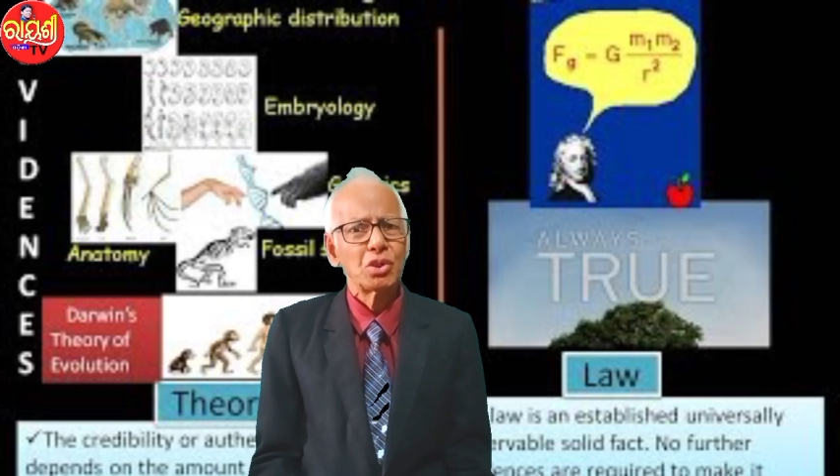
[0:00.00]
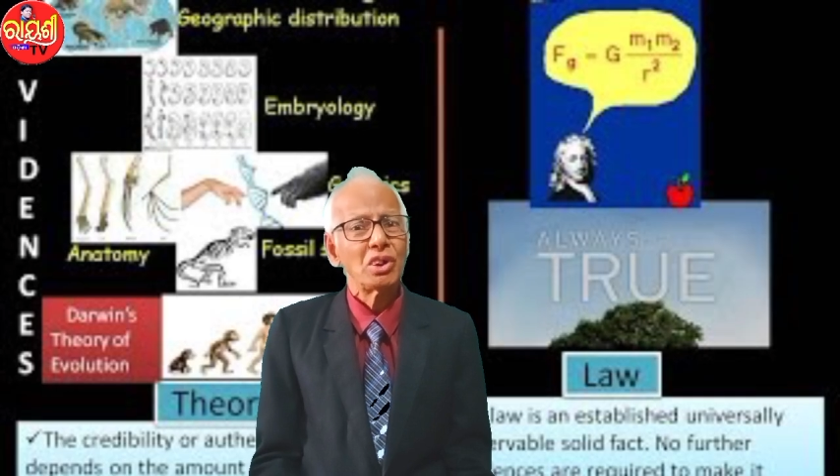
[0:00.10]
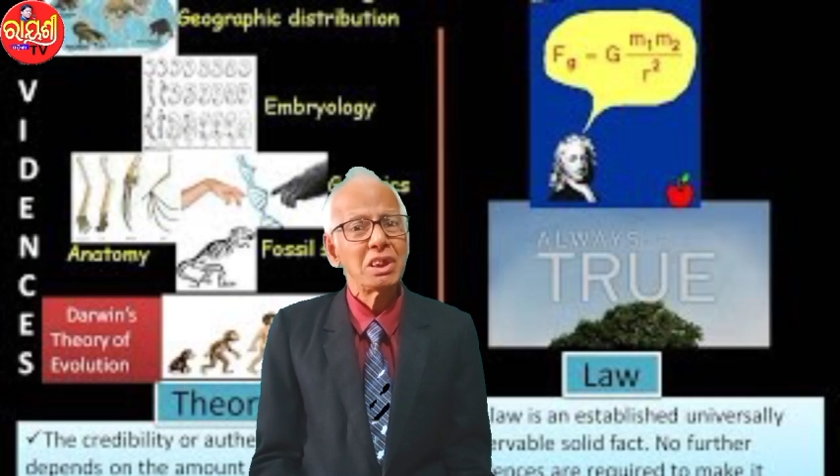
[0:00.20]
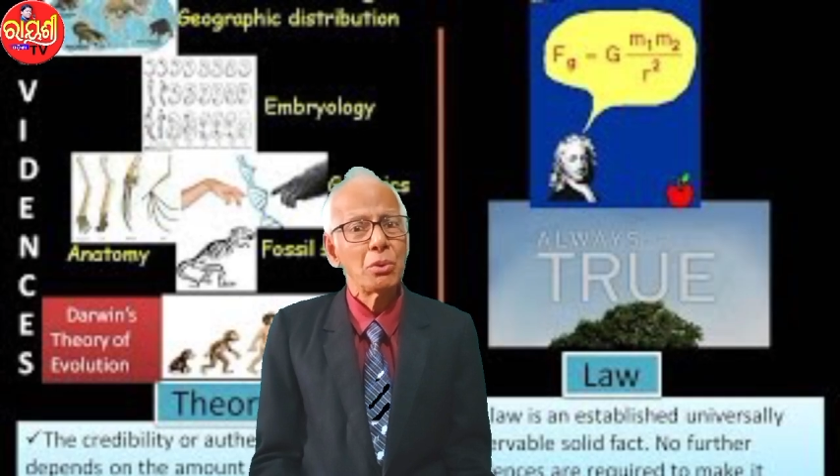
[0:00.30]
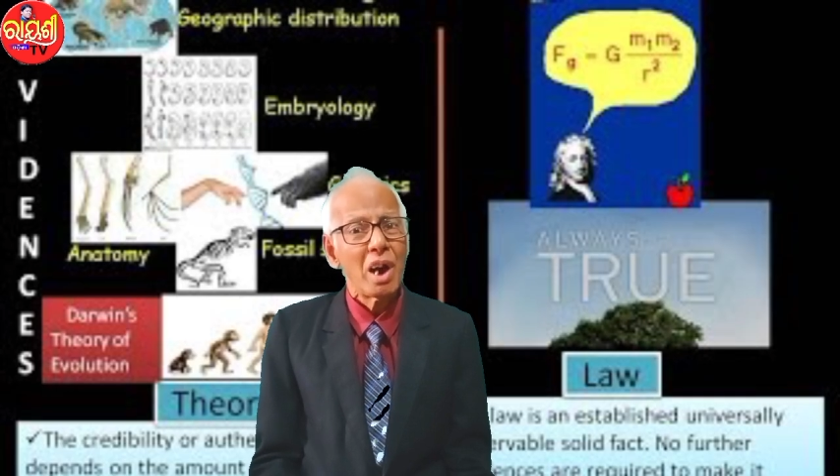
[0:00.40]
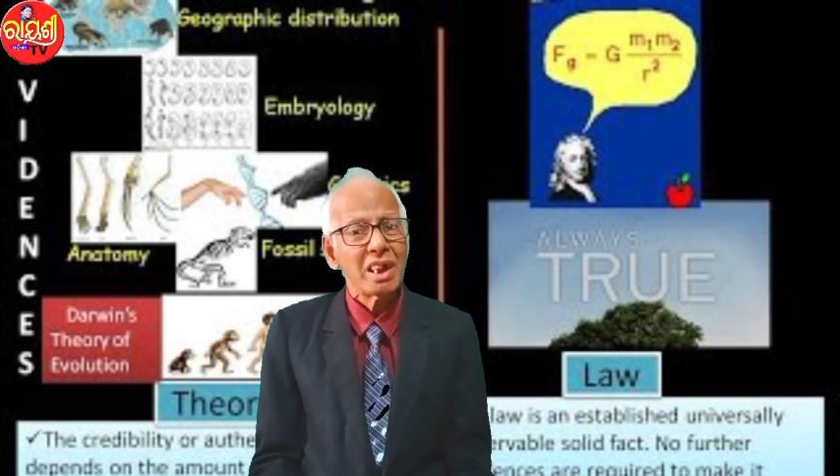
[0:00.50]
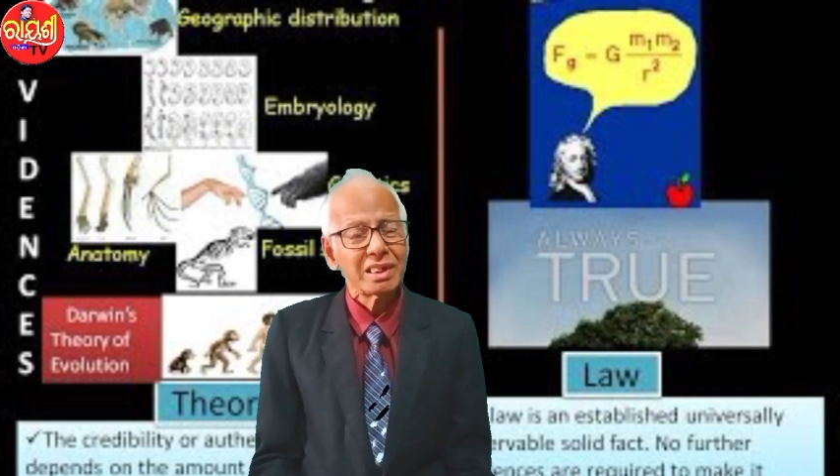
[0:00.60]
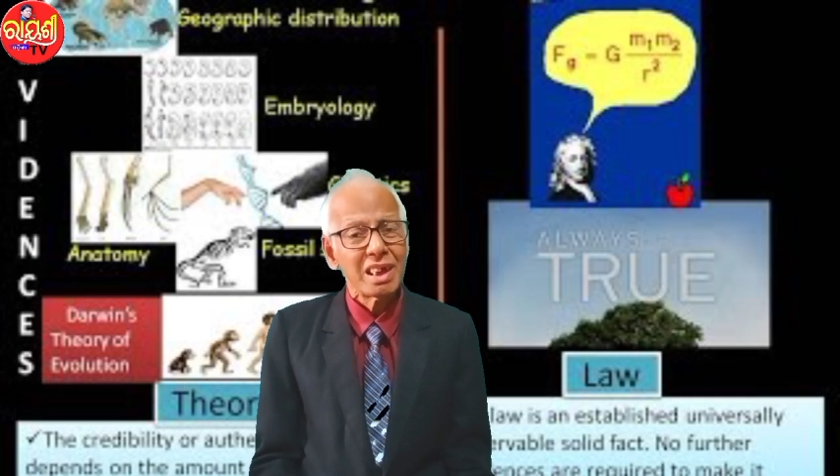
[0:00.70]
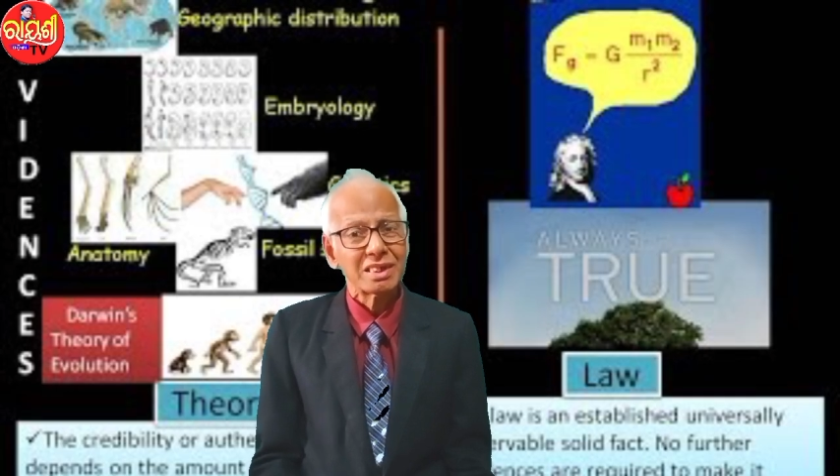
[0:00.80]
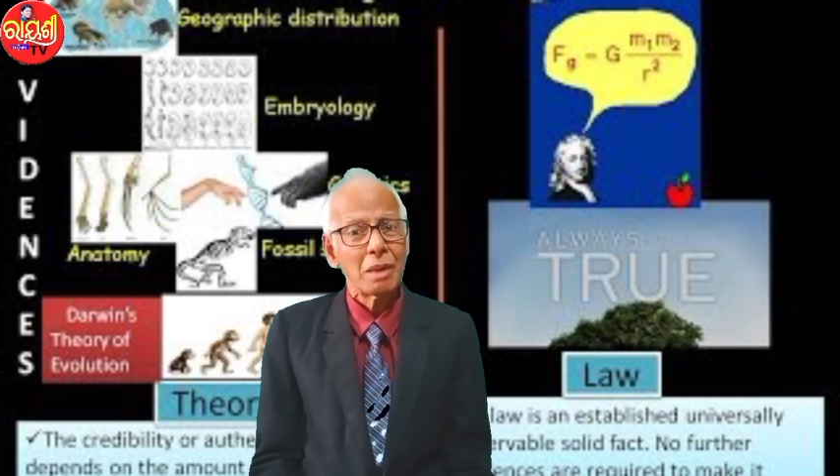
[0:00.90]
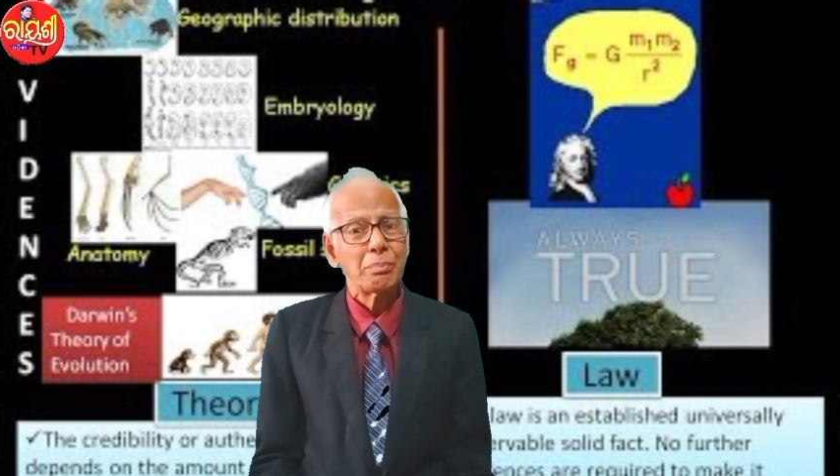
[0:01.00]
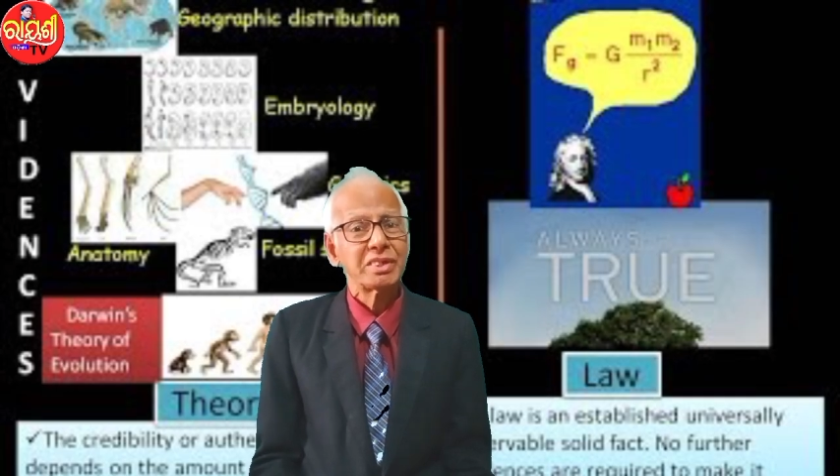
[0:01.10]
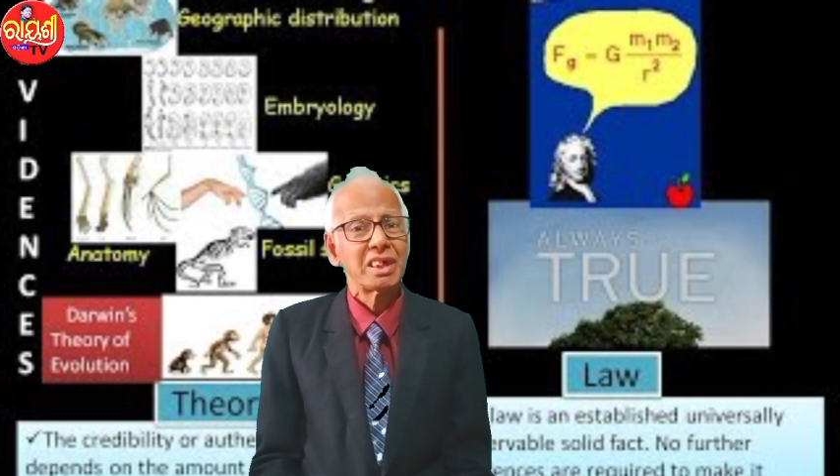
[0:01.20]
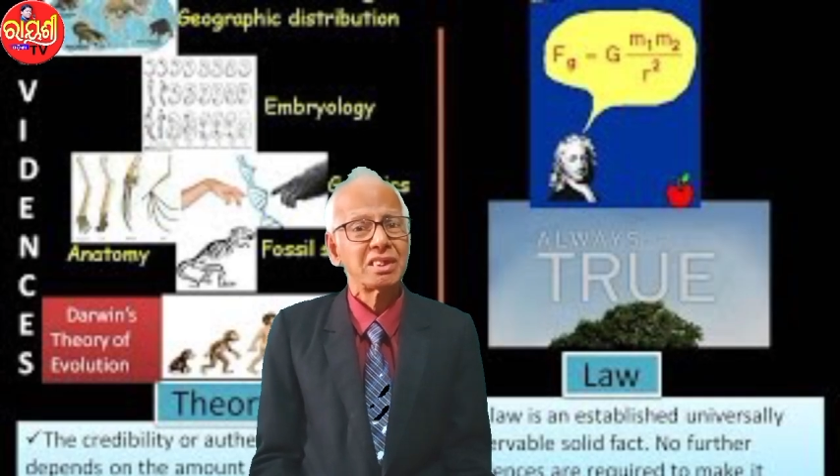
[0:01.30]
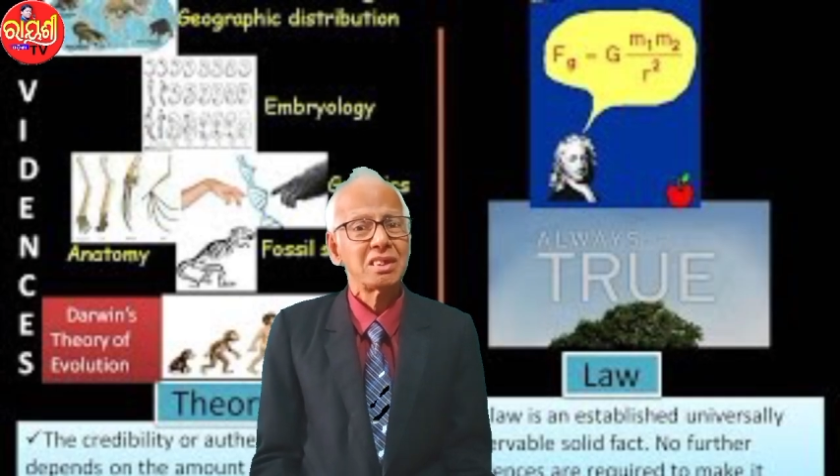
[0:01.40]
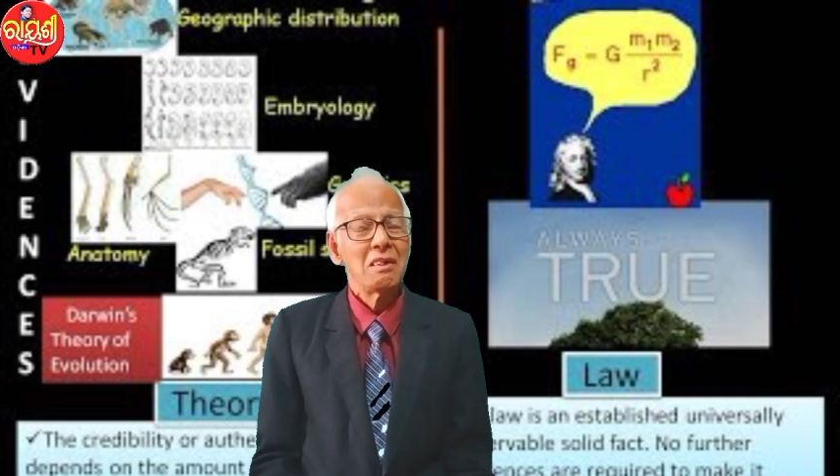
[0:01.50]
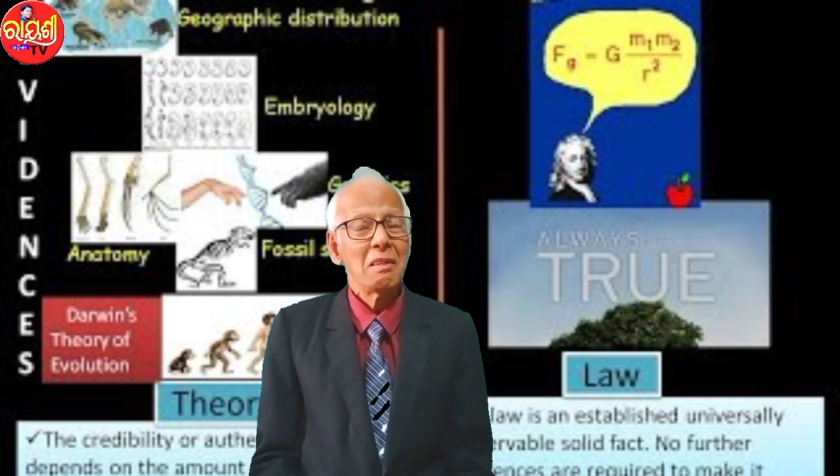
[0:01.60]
only one case, suppose that